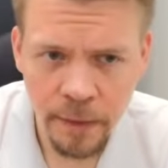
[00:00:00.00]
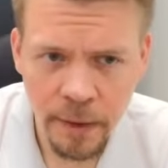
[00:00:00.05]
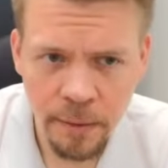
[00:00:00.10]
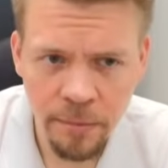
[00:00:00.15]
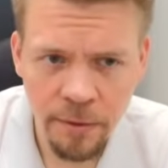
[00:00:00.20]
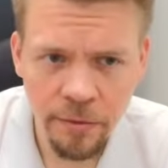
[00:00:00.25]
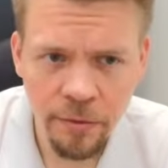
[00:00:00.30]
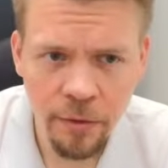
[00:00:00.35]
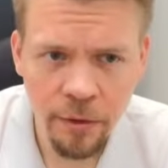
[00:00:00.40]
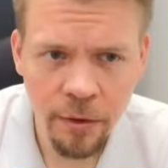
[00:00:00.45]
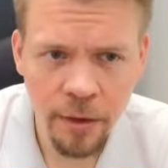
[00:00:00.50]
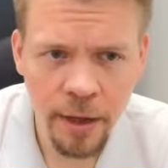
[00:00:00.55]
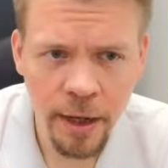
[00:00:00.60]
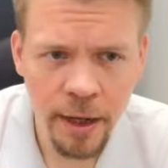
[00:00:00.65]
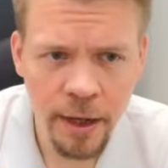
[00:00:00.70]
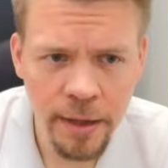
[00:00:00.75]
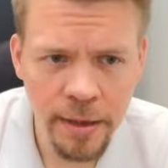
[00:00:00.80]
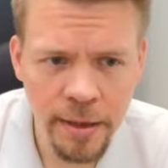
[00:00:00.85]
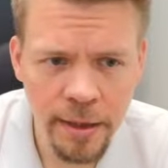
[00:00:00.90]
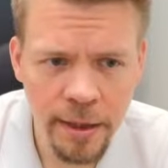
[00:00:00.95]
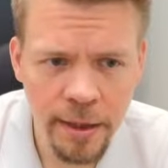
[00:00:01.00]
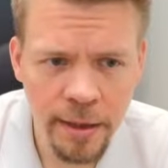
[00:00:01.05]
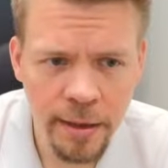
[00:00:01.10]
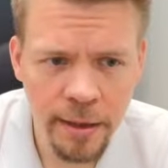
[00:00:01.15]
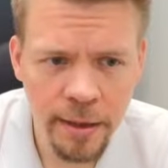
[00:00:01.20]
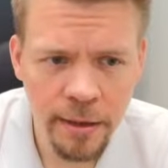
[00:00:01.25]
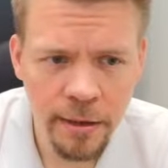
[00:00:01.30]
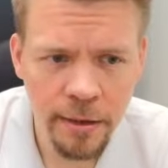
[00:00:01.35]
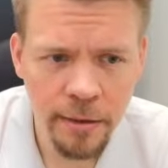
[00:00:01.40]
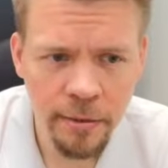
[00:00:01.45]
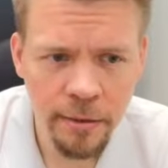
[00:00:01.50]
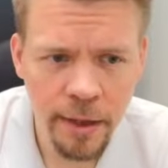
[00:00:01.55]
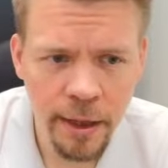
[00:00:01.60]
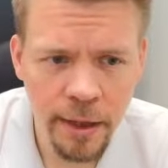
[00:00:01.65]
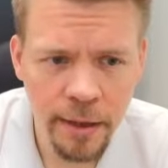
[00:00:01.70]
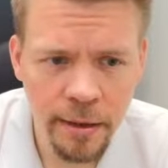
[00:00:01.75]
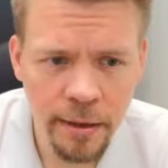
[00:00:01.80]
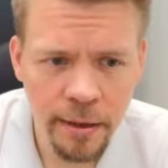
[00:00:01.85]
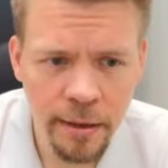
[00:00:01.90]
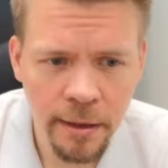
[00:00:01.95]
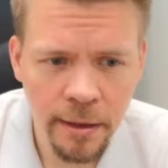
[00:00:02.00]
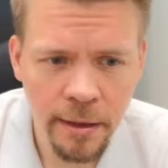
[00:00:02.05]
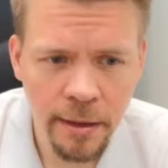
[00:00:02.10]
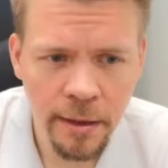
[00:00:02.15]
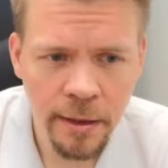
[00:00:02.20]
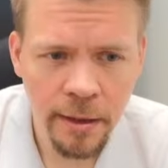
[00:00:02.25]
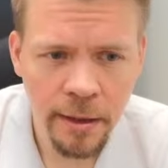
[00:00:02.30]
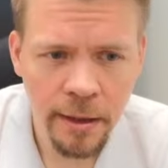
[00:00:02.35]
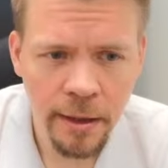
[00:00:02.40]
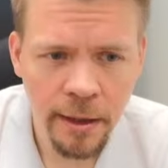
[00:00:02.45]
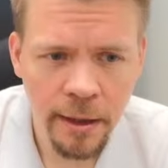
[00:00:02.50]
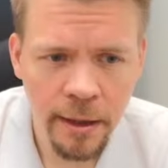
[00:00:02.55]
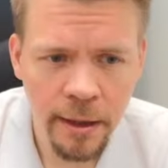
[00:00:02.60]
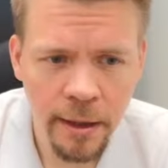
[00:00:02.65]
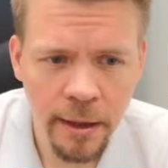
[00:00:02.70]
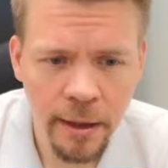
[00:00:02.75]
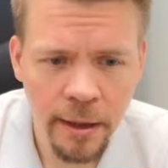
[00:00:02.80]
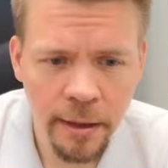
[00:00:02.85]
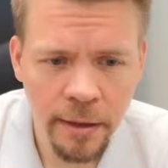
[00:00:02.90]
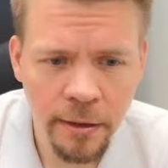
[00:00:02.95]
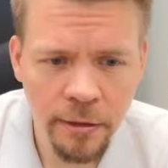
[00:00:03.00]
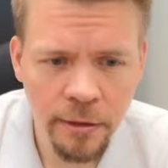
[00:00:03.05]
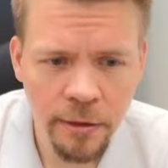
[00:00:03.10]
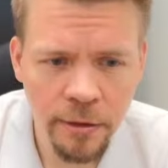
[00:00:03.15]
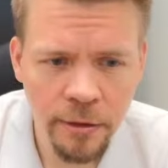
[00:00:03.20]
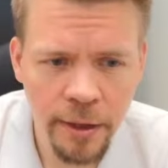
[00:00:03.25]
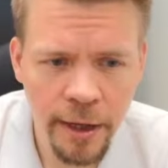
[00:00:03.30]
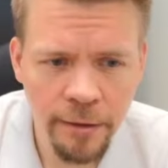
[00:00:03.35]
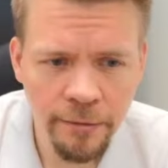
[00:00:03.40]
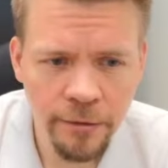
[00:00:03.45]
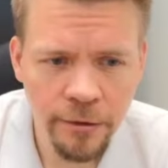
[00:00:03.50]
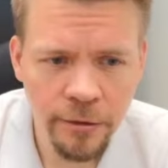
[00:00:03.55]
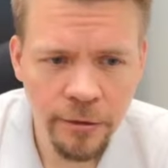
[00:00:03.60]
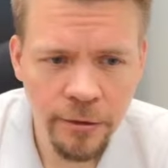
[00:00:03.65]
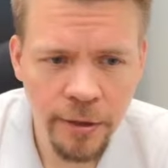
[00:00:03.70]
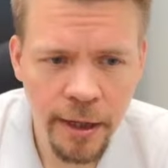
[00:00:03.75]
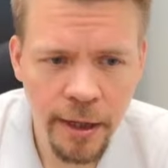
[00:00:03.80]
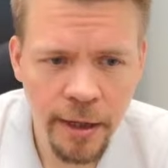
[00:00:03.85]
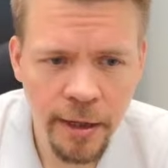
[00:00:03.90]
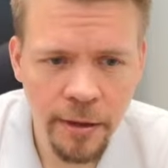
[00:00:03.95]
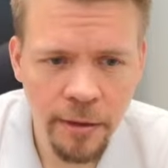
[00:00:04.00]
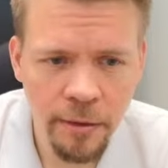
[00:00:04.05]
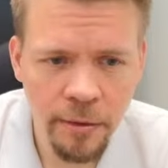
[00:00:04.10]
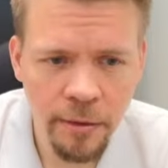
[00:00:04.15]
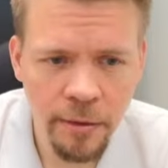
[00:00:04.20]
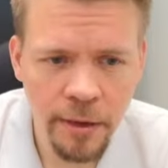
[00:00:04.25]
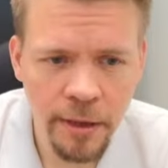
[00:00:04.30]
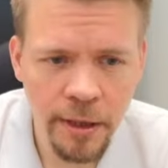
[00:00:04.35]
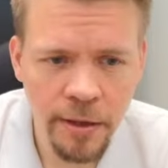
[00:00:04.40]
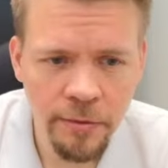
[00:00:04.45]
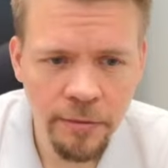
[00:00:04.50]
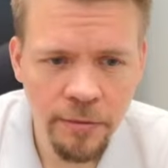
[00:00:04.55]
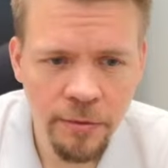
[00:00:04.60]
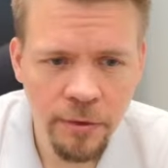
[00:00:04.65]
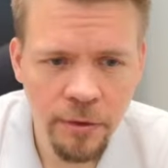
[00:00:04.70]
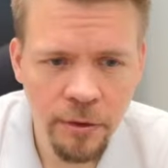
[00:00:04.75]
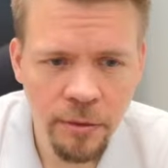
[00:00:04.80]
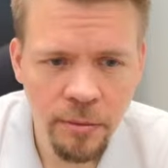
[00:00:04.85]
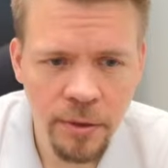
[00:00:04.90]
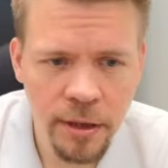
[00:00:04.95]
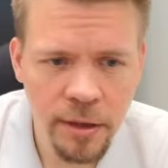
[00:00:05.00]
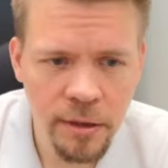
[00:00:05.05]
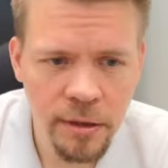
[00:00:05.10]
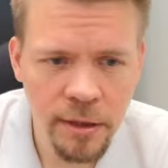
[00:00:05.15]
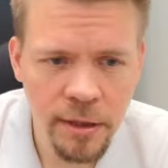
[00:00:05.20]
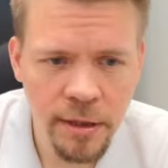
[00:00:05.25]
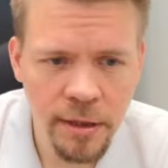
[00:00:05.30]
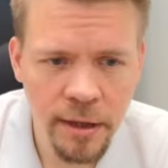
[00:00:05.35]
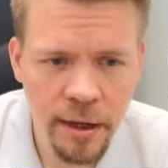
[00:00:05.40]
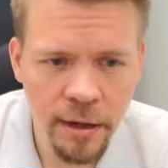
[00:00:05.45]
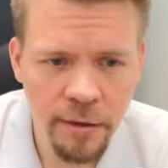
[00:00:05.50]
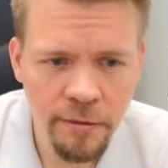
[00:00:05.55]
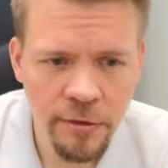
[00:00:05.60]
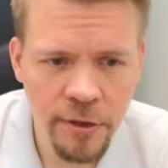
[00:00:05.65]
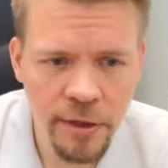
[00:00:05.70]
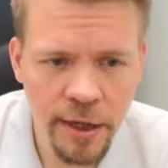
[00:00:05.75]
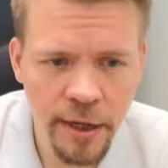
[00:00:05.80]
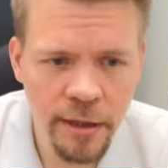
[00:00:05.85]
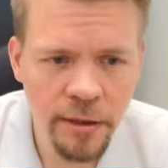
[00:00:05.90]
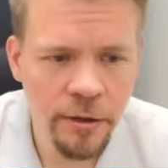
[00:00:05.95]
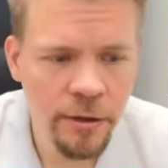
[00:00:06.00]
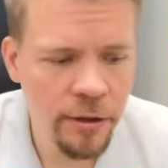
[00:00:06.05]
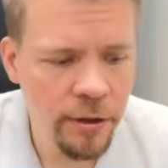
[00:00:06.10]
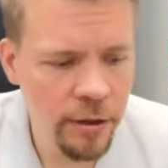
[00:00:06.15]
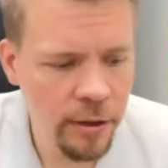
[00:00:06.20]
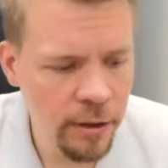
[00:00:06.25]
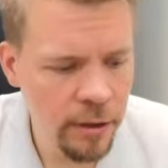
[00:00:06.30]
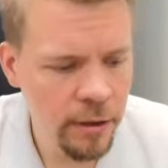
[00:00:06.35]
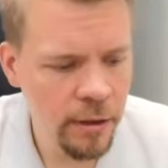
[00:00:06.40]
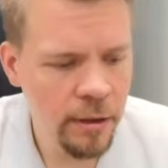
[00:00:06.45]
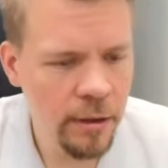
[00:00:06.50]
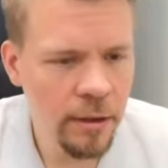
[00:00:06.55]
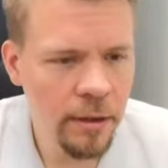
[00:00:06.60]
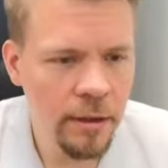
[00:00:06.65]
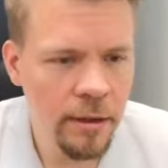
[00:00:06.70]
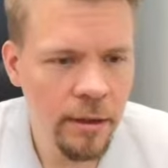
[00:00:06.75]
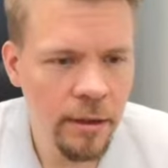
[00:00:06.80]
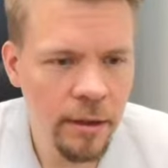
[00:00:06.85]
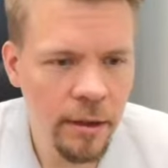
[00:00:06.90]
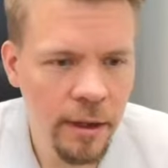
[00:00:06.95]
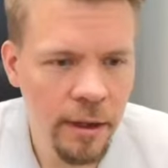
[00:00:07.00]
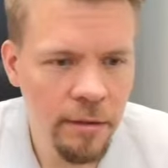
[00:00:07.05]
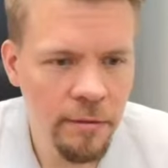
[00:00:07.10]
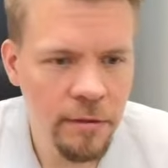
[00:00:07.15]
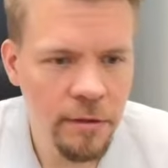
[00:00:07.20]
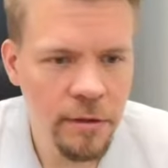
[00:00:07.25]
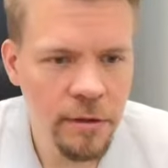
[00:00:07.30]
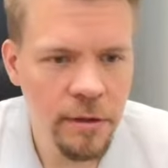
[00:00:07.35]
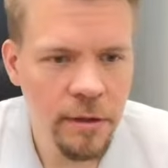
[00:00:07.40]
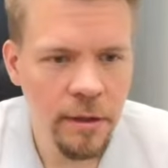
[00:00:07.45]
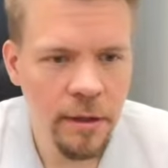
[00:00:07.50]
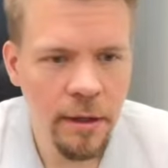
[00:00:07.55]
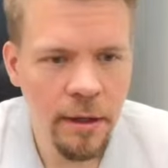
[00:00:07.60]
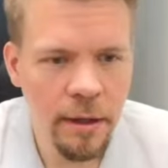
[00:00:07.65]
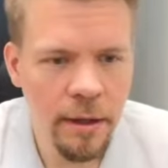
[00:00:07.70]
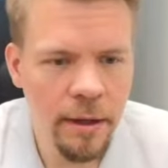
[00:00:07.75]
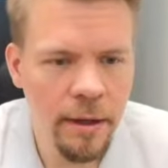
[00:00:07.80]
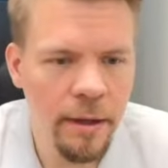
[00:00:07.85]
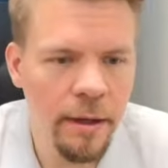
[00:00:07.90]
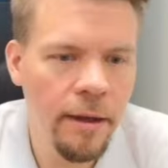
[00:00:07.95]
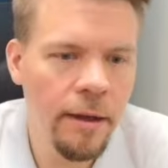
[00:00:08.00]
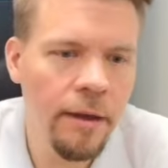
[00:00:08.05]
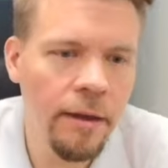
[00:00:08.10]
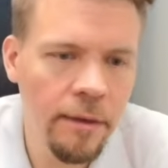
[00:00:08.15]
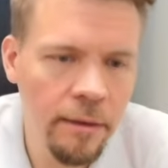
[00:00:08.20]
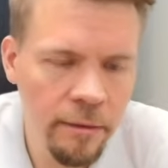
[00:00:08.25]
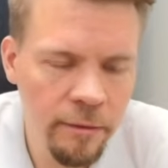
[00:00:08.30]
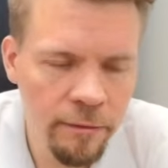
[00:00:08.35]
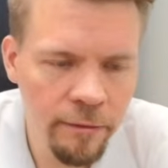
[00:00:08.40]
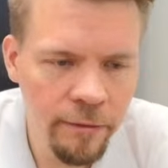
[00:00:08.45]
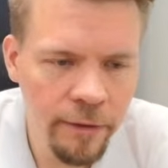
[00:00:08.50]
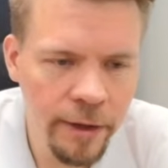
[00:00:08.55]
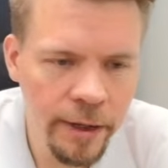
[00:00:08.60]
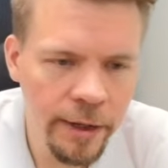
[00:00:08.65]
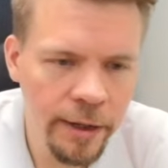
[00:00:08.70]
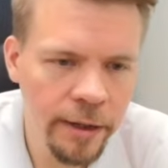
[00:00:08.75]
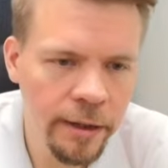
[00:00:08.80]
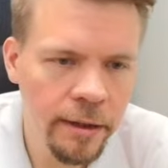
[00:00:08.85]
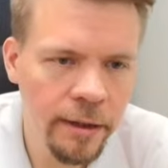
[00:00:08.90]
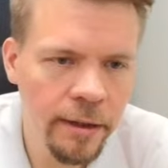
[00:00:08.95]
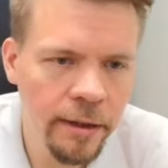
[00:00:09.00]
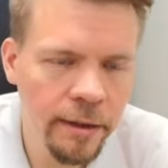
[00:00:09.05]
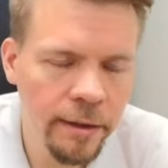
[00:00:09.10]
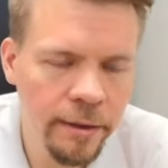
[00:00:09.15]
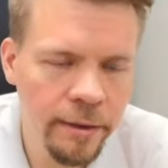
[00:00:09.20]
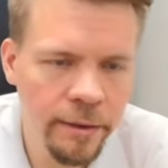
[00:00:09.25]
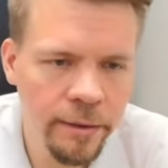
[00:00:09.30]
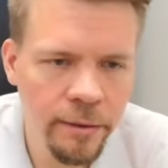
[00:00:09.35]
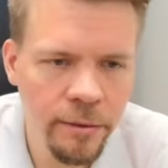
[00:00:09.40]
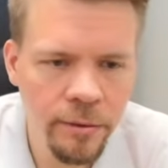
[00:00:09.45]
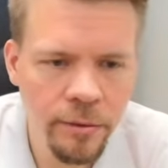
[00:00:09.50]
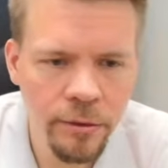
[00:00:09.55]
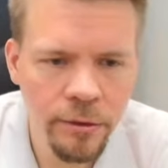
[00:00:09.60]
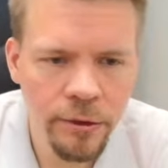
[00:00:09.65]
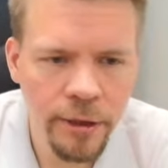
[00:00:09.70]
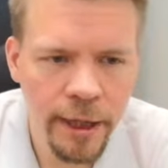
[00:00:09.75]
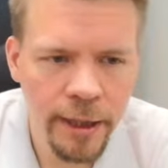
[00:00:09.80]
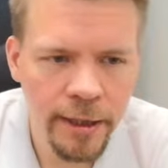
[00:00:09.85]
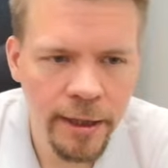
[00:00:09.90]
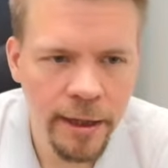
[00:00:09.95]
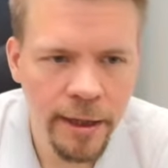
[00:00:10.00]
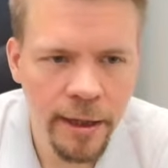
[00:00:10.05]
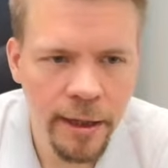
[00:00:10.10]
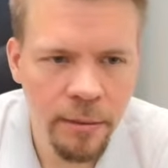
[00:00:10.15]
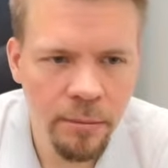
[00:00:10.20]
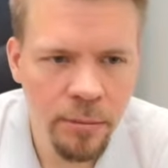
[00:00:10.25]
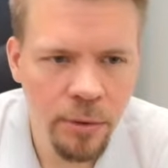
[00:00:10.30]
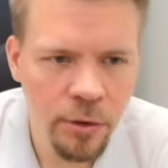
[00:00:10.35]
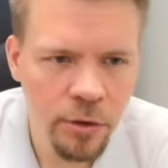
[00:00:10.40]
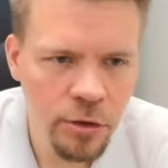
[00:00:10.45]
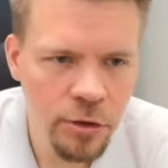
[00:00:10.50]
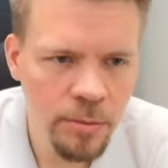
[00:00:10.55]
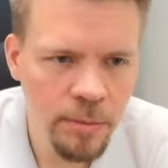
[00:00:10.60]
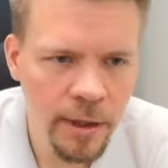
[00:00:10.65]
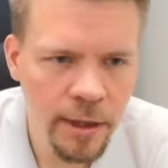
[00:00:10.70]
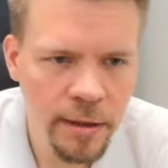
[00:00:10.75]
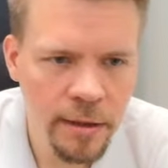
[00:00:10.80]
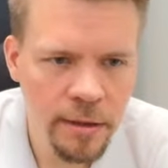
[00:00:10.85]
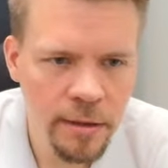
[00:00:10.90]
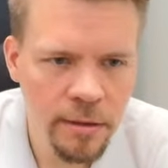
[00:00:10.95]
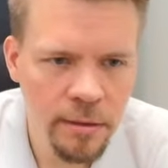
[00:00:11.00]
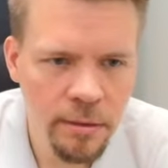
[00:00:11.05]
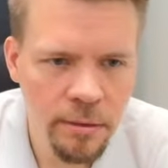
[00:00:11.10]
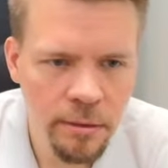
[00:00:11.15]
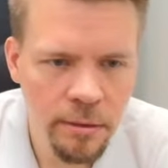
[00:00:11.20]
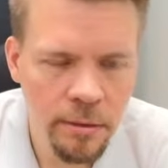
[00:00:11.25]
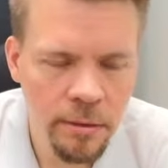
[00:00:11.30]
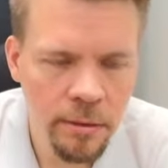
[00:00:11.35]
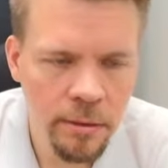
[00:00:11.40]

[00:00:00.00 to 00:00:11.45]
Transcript: before castling, that you can you don't have to take on d4, because this kind of sender gives very good attacking prospects to